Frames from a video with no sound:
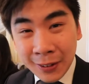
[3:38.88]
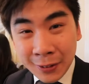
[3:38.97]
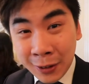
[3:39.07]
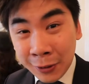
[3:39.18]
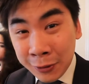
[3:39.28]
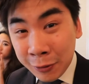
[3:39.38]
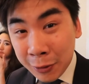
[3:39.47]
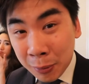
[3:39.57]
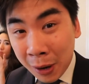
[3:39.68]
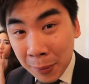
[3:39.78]
So I don't know what
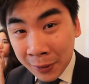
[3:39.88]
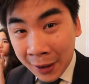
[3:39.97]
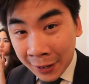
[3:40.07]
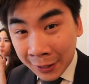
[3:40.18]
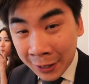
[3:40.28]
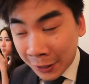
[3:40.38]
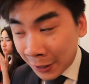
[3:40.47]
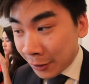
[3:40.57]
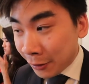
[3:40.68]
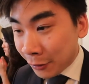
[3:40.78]
the proper etiquette
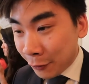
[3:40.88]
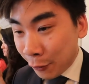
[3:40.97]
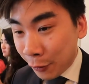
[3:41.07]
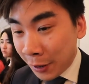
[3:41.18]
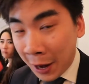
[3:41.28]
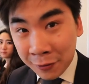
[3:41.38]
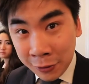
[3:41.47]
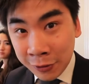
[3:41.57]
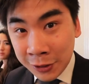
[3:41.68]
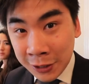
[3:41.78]
is for
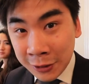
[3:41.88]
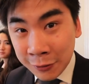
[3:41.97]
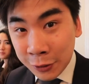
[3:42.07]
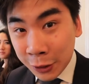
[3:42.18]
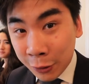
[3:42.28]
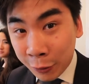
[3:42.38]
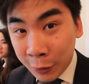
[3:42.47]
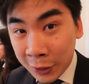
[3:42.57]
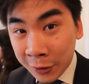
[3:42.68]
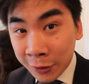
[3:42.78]
afternoon tea for the
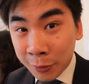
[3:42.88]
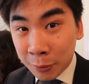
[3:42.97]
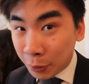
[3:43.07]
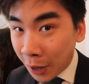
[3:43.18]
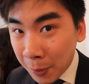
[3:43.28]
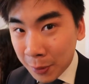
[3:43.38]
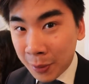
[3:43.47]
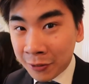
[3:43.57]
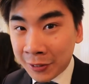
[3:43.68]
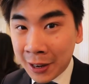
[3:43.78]
Queen's proper
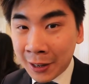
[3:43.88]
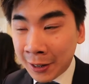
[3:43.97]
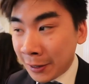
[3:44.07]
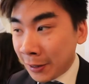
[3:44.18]
birthday.